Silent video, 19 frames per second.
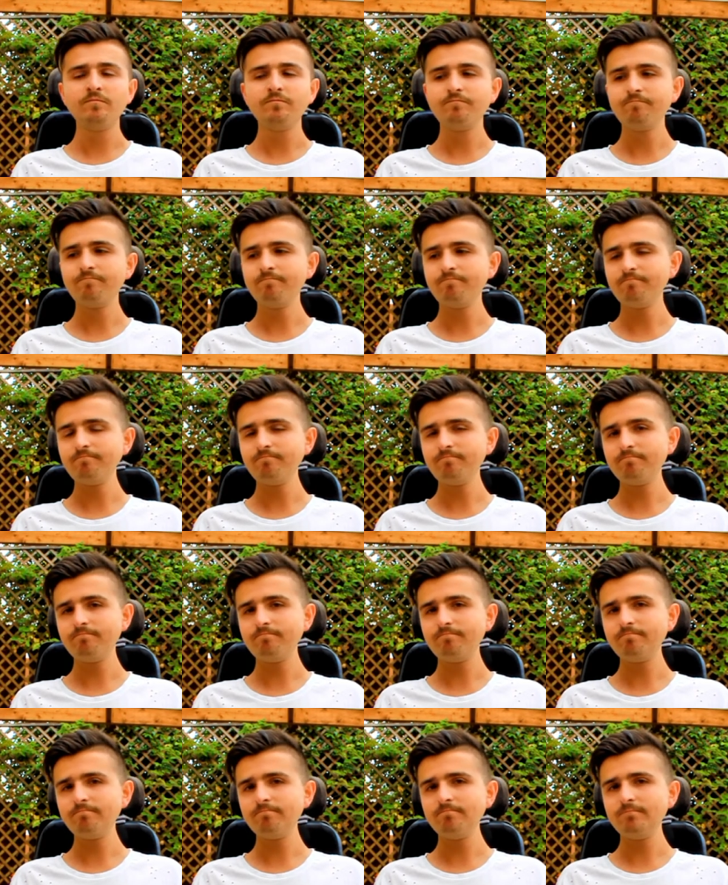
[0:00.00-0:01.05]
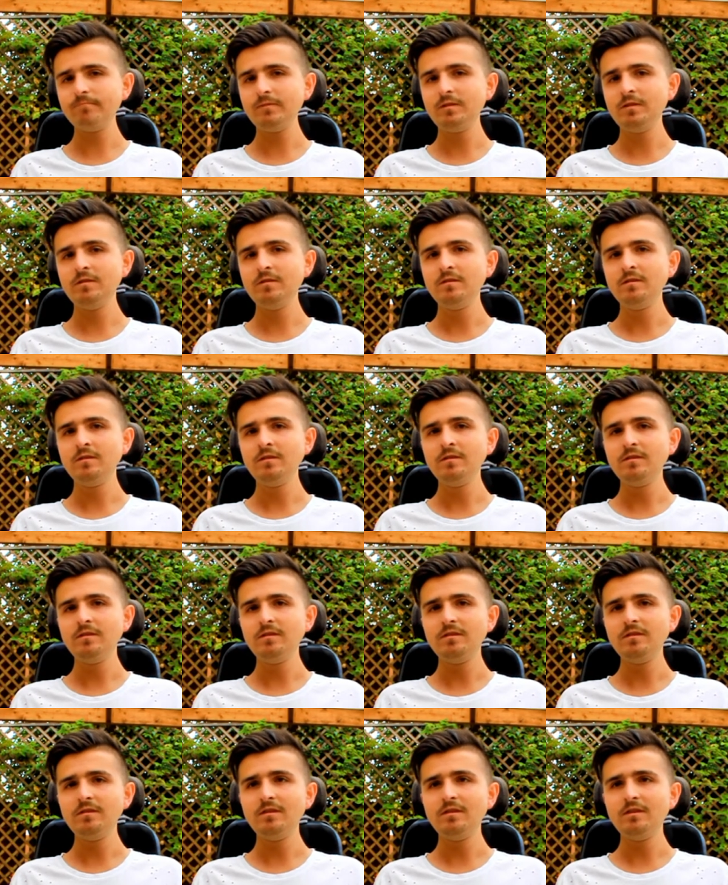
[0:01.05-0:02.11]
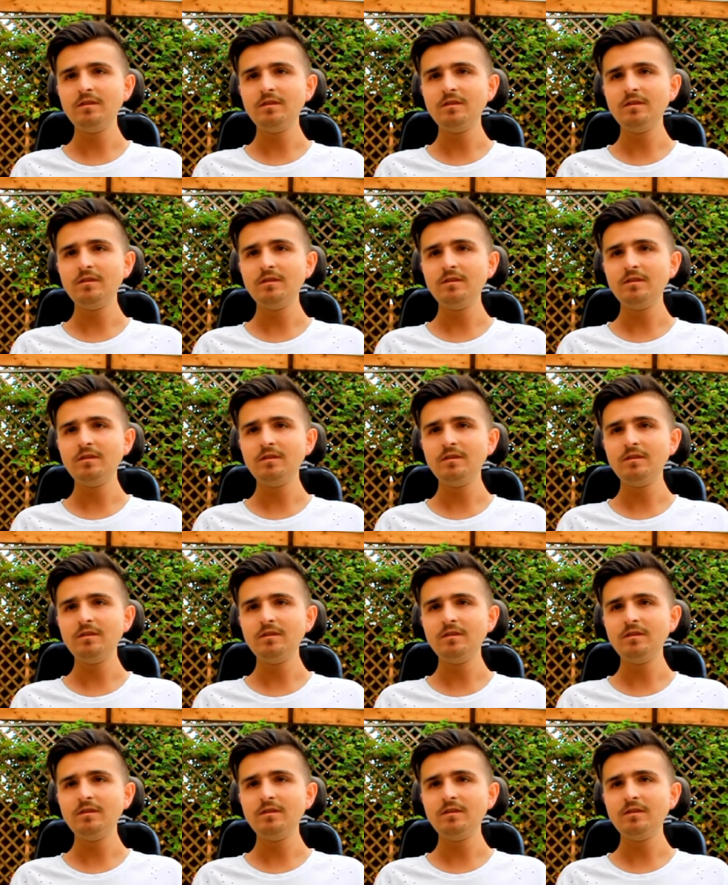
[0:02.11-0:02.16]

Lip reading: Nothing is said.